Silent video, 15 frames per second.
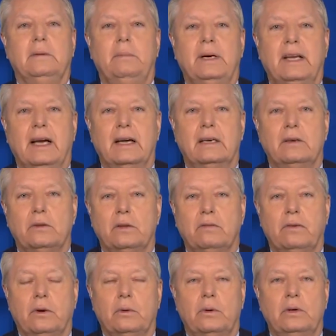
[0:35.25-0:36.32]
but got on the
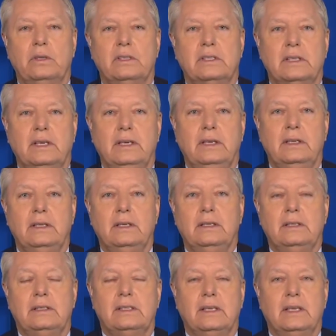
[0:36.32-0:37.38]
floor and
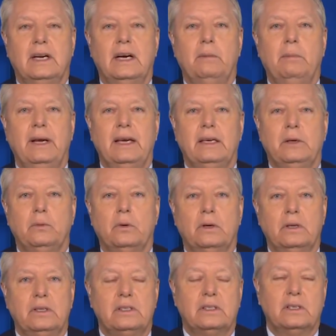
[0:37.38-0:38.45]
said how bad he
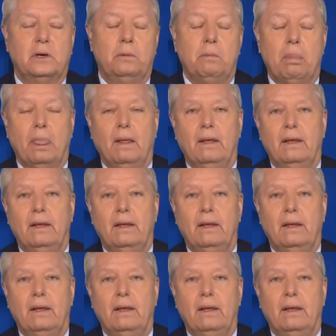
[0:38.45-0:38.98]
was. So,